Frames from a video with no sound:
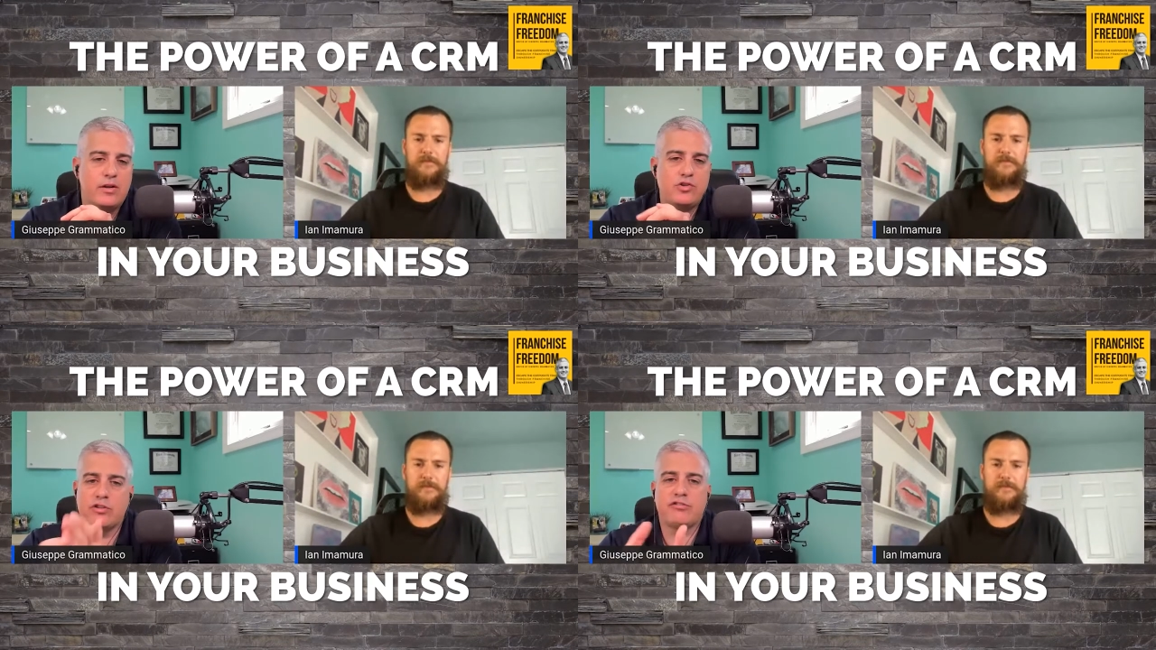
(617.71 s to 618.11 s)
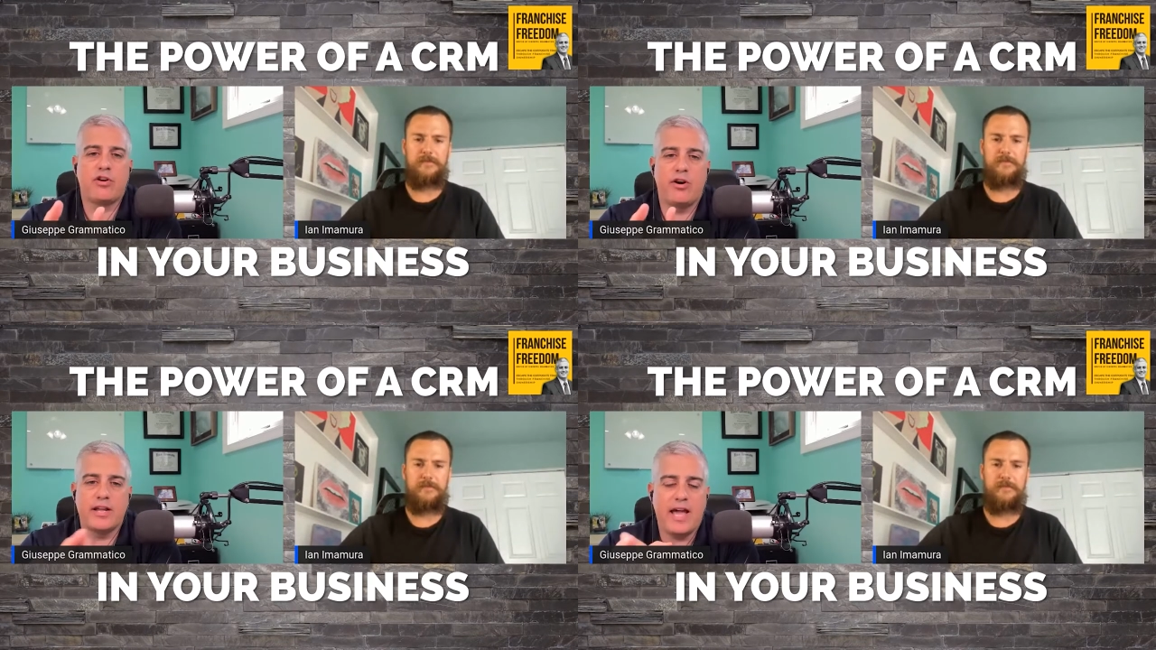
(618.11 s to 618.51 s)
Speaker 1: just
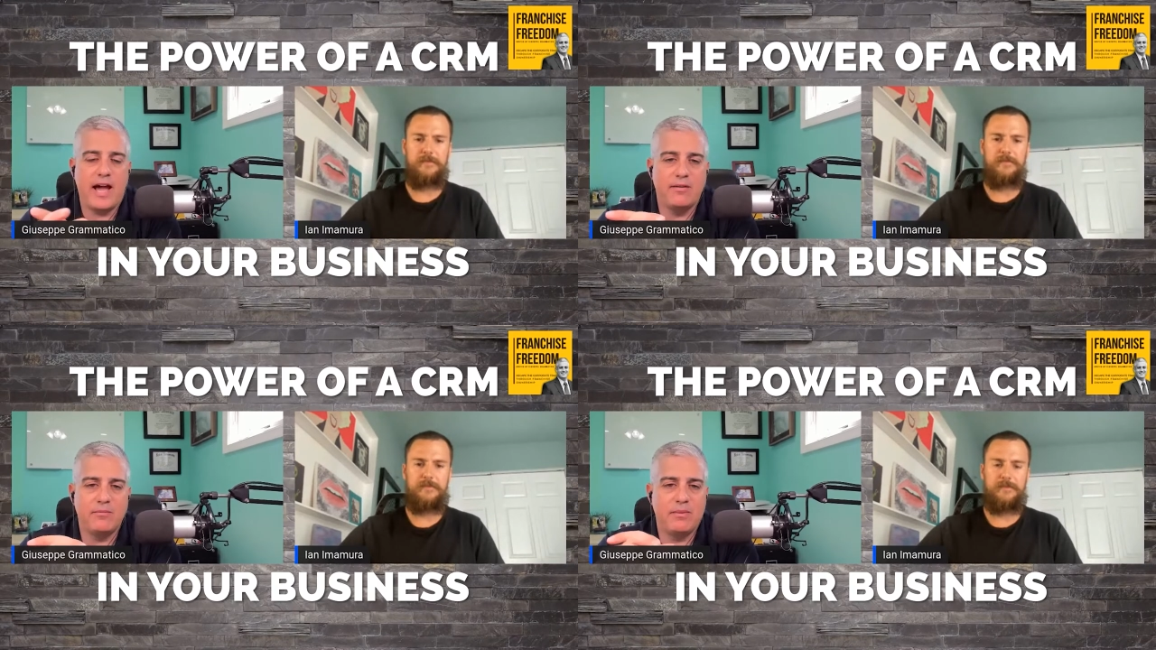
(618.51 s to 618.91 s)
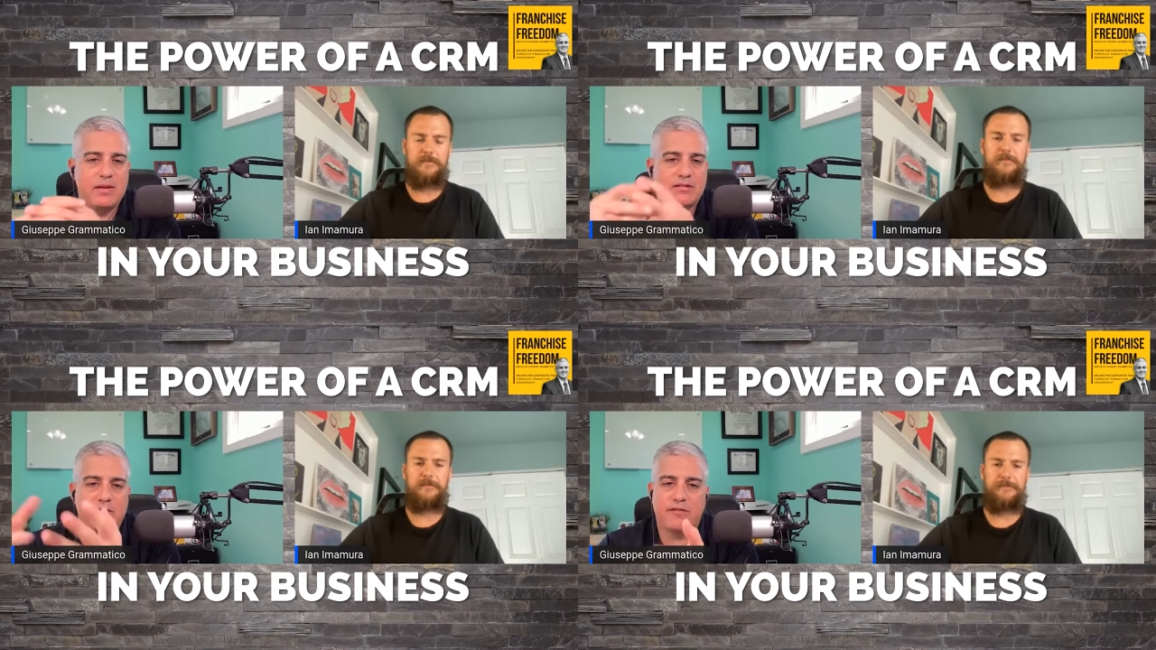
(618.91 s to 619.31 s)
starting out maybe
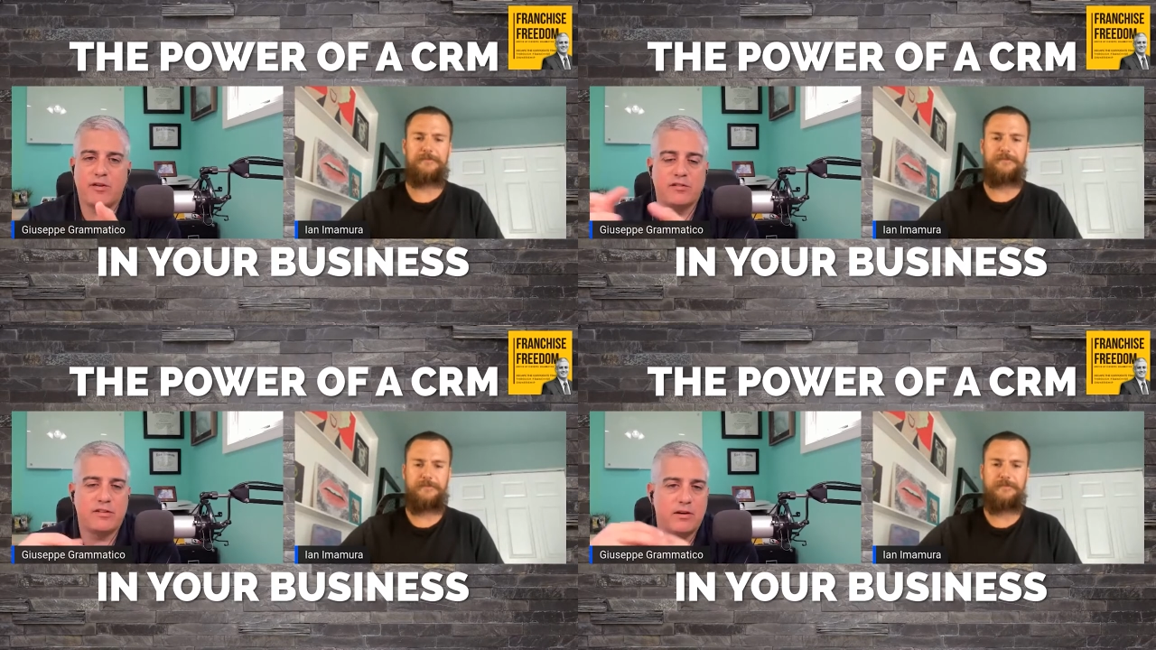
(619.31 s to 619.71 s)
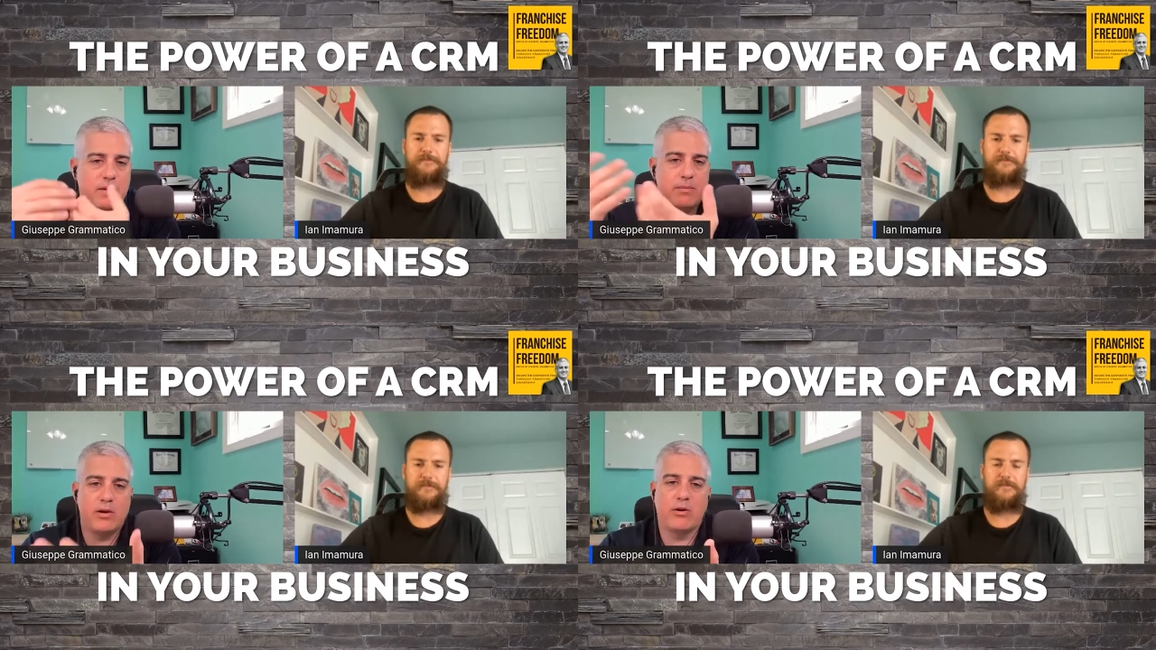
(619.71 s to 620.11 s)
it's the first year
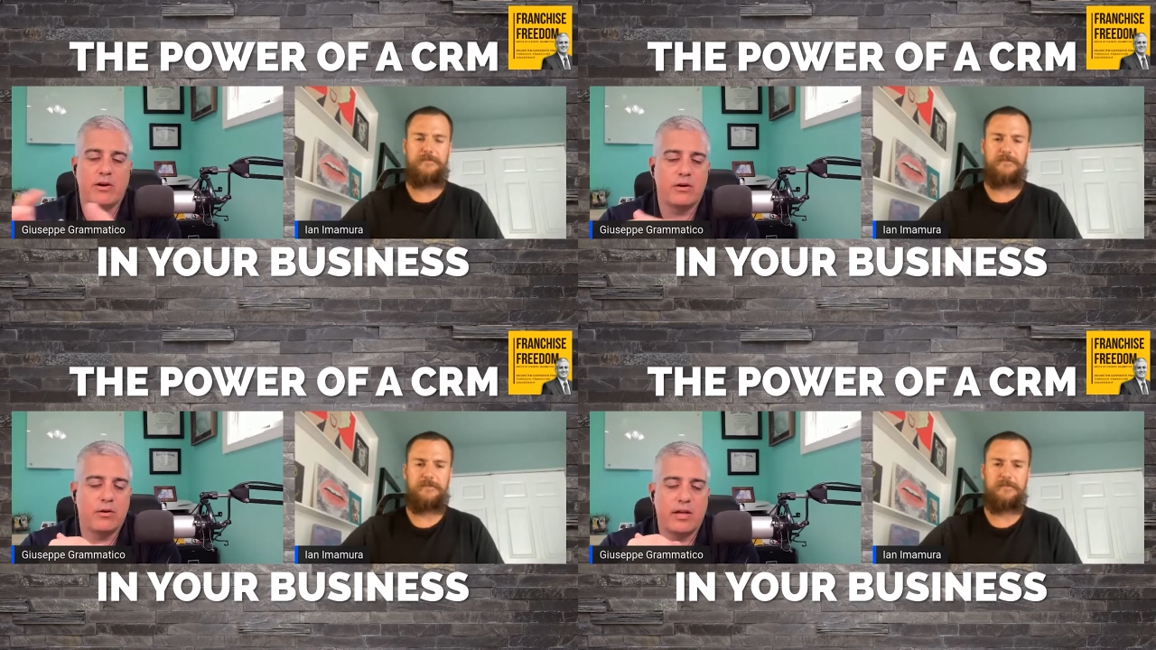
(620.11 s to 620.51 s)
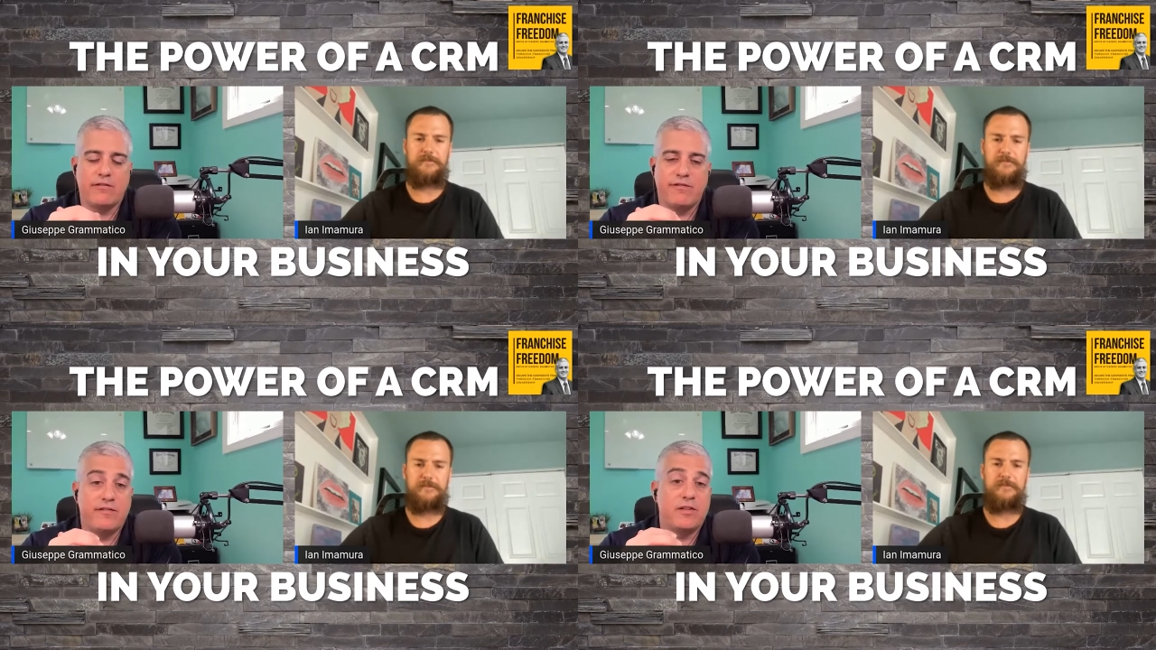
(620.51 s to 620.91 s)
maybe you only, you only
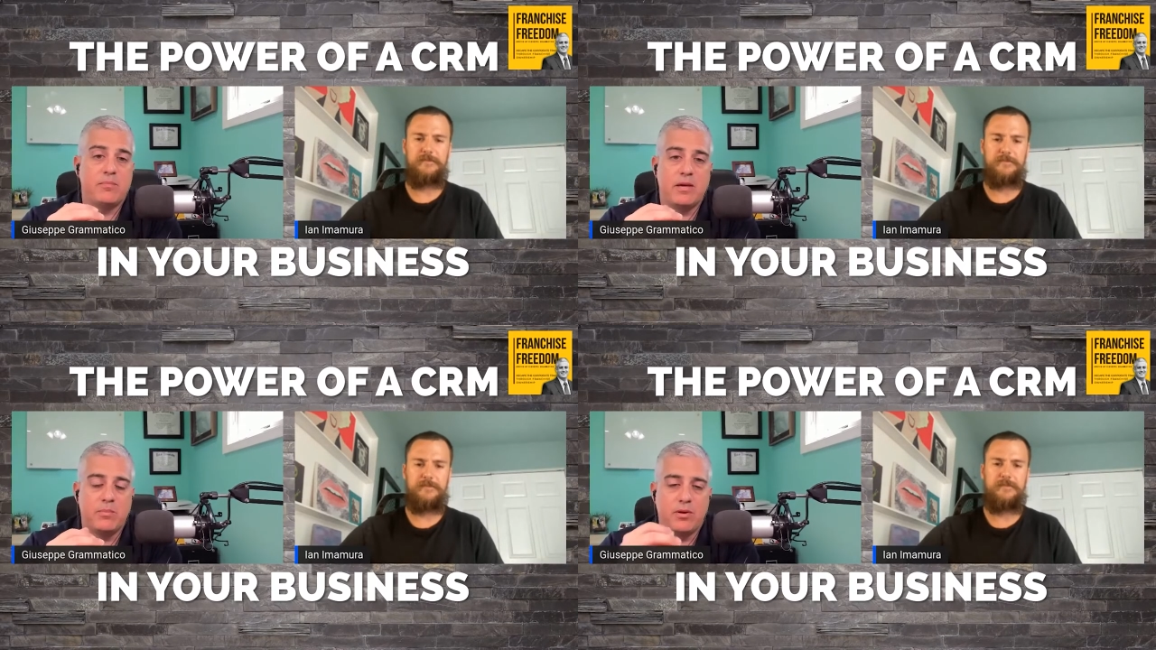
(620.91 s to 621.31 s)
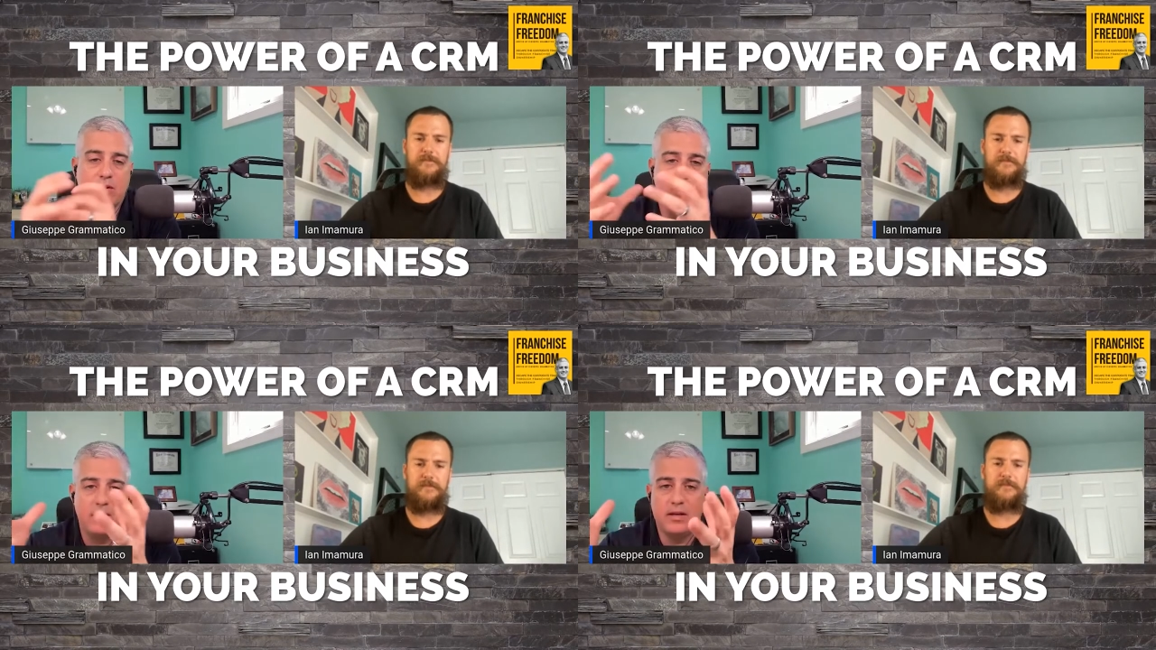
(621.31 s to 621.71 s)
have 50 people